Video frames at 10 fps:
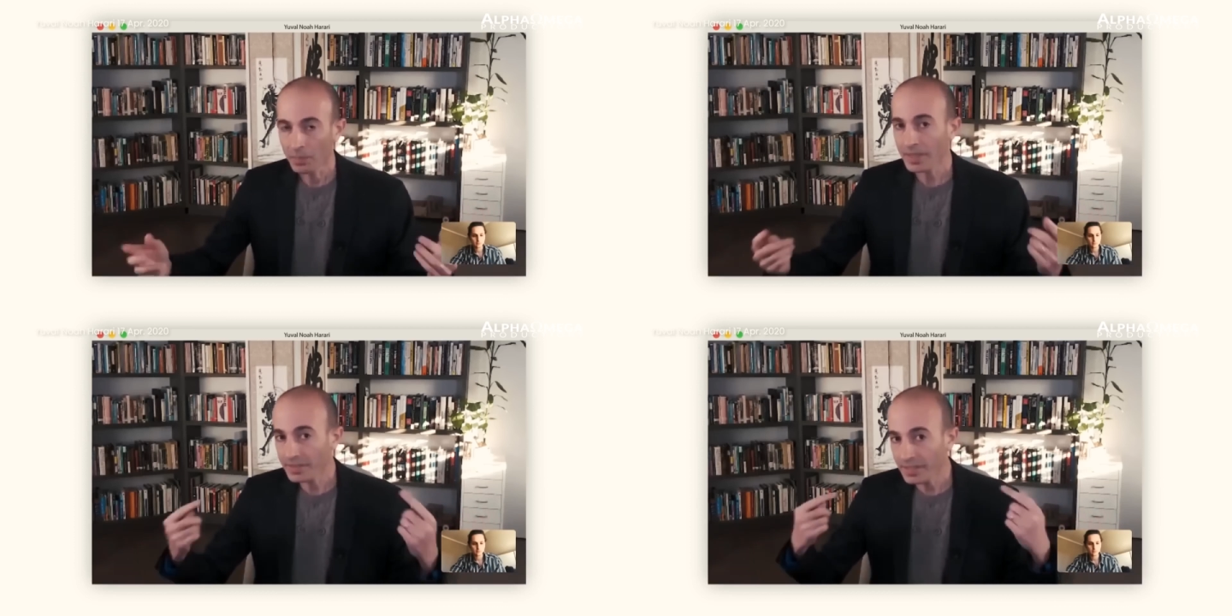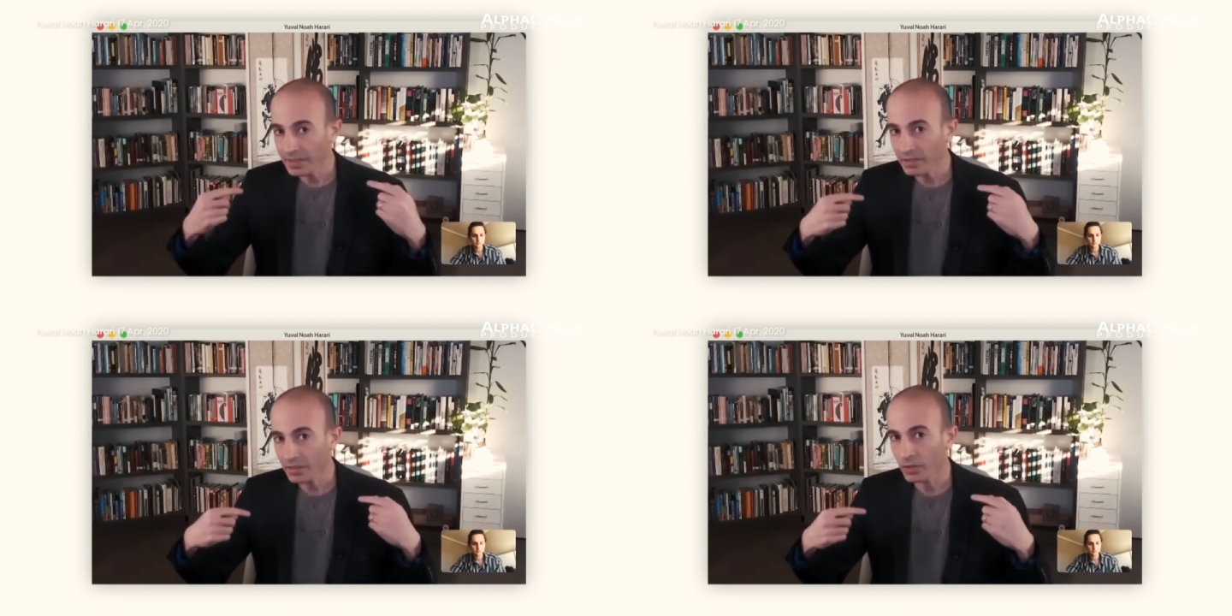But they
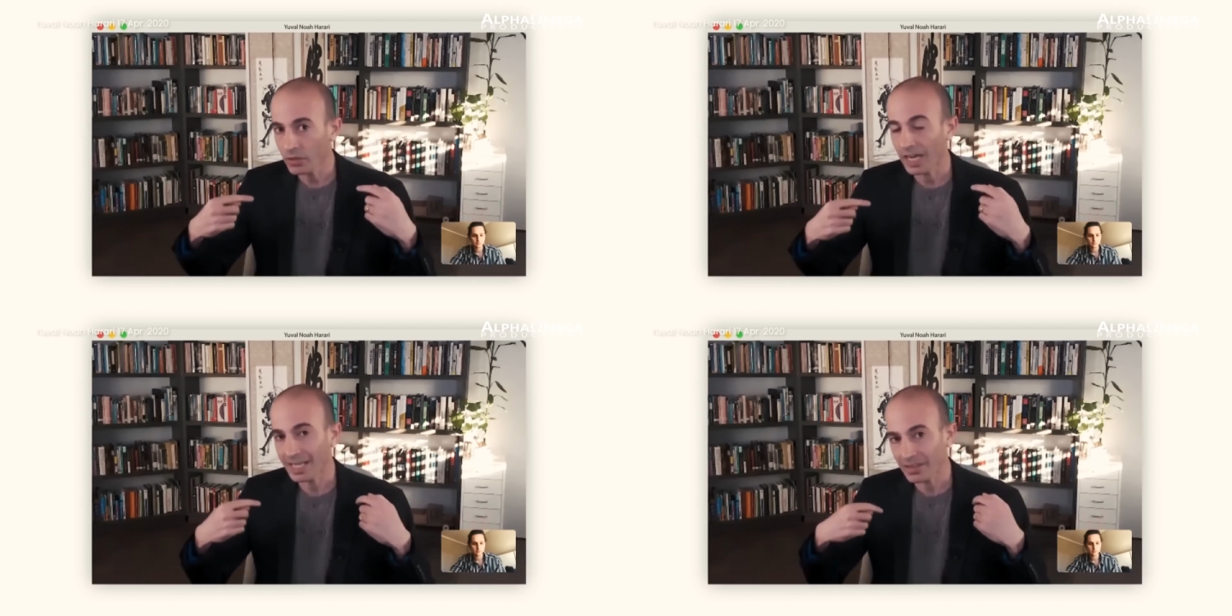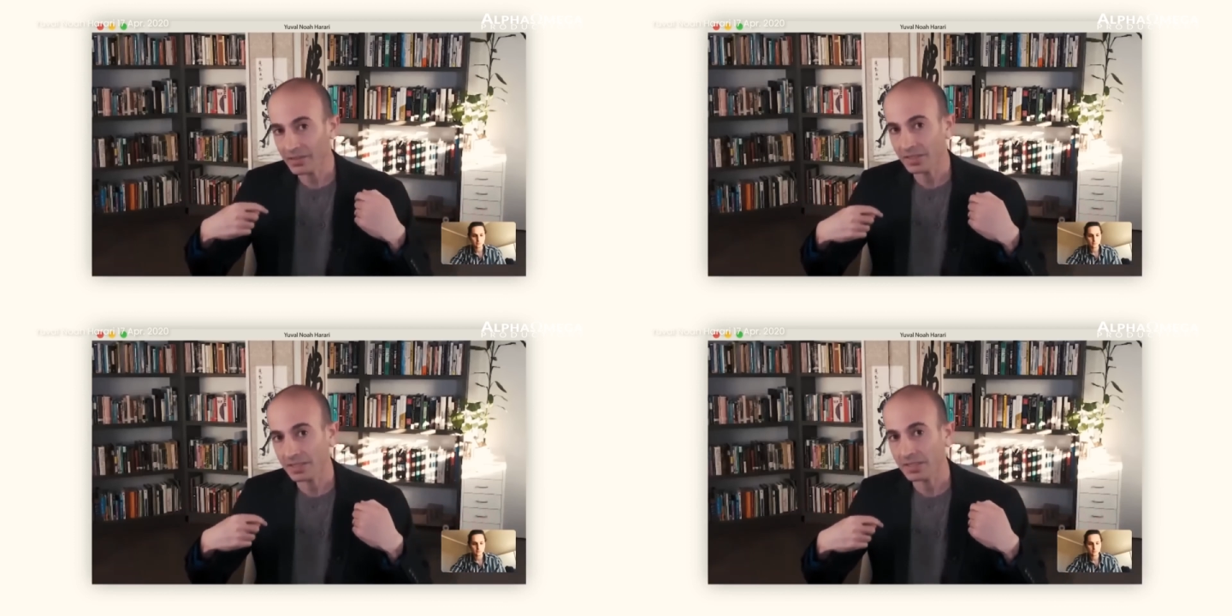didn't look under
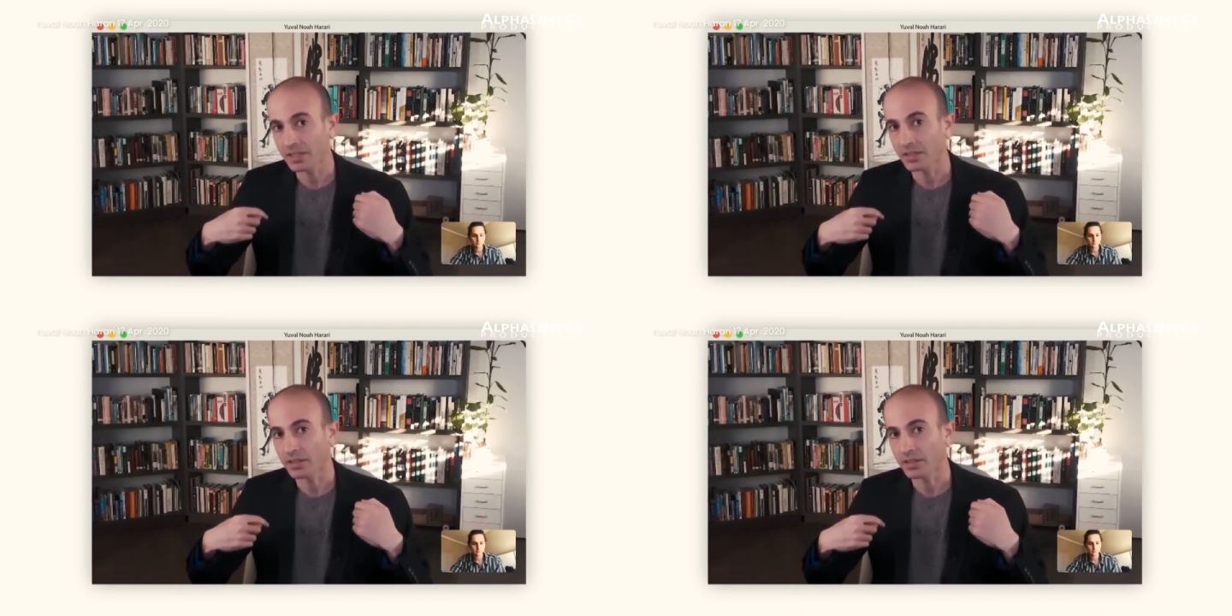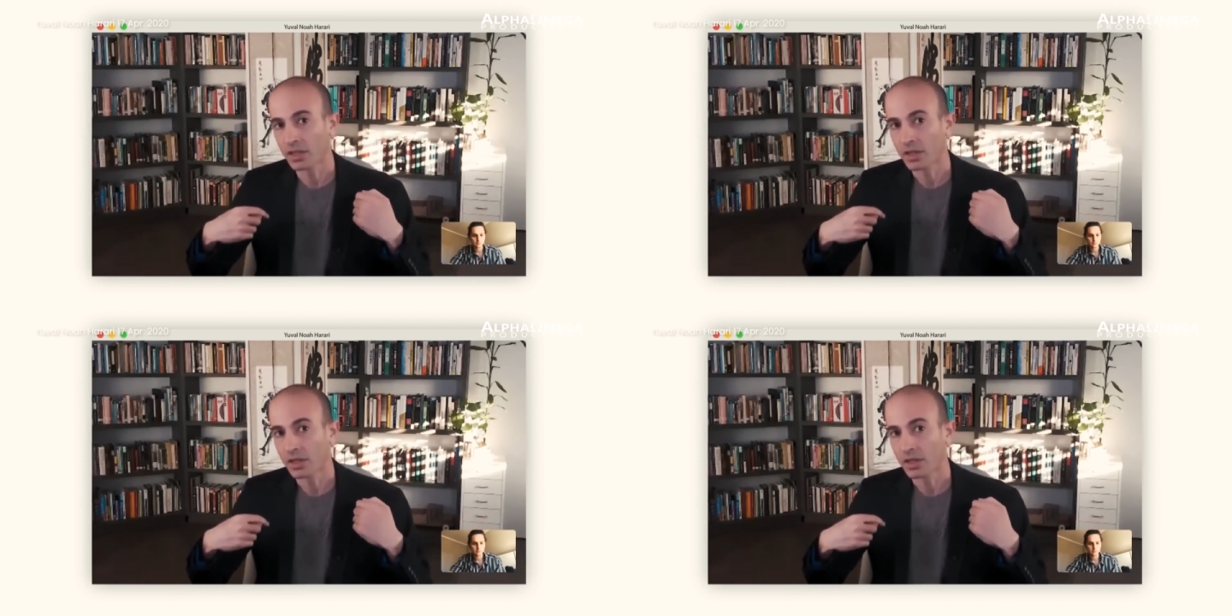the skin